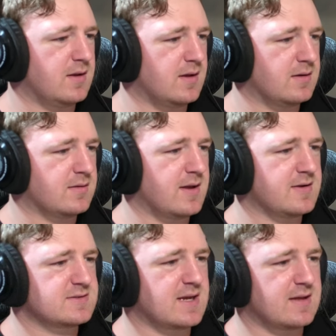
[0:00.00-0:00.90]
Yeah,
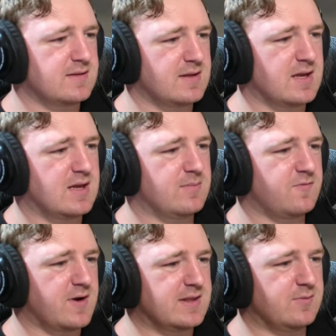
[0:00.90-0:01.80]
Tigers had the game.
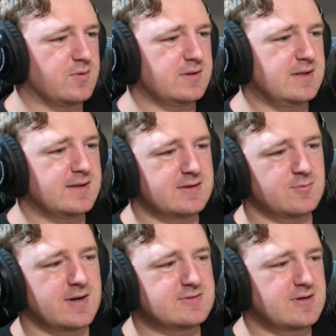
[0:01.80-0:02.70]
Finally, we're
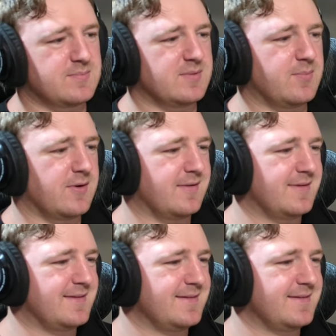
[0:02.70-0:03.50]
leading. Why drop the ball?